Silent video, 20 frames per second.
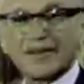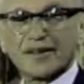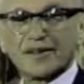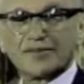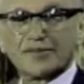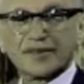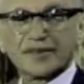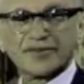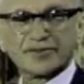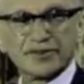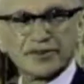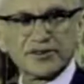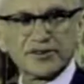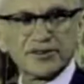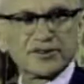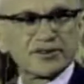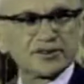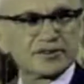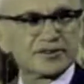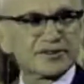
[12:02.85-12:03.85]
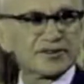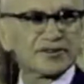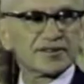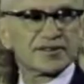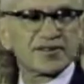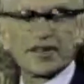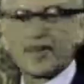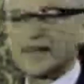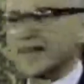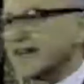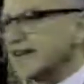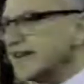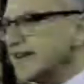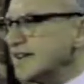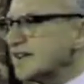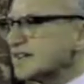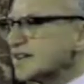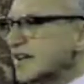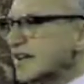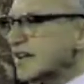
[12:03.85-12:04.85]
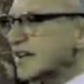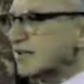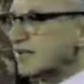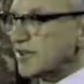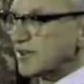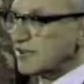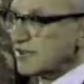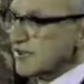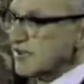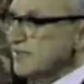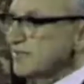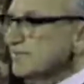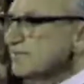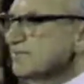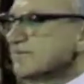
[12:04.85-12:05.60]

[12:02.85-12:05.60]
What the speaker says: But of course, like any slave owner,